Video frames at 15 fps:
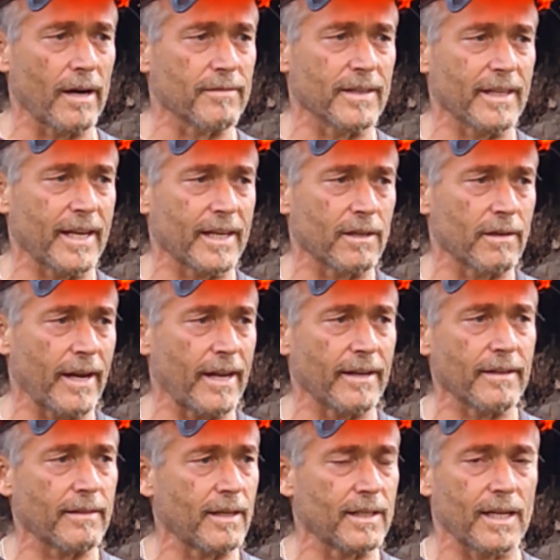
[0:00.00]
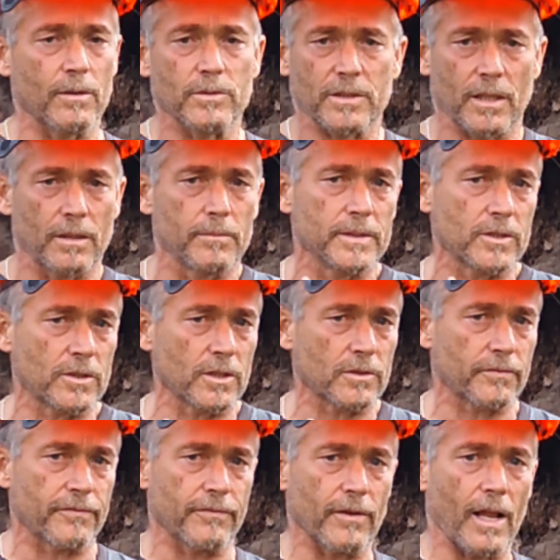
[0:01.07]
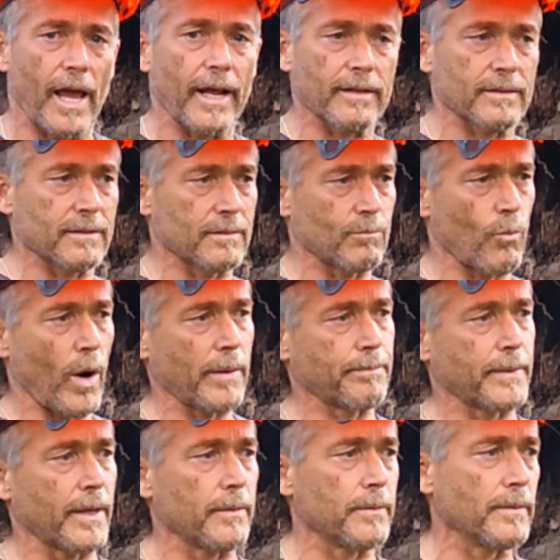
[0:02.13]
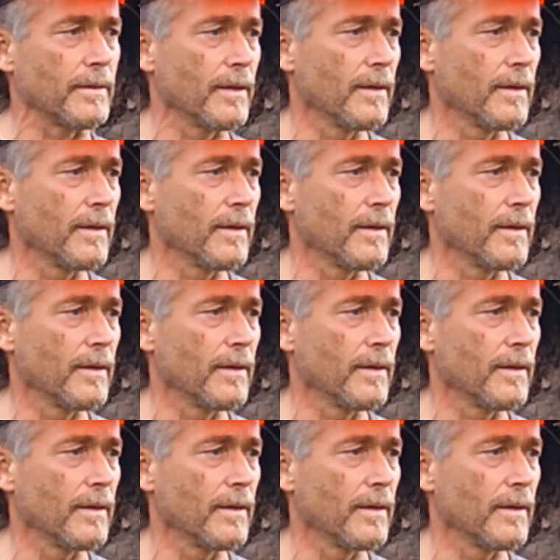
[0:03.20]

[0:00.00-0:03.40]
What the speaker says: Everything or anything that was in them is just flattened and wiped out.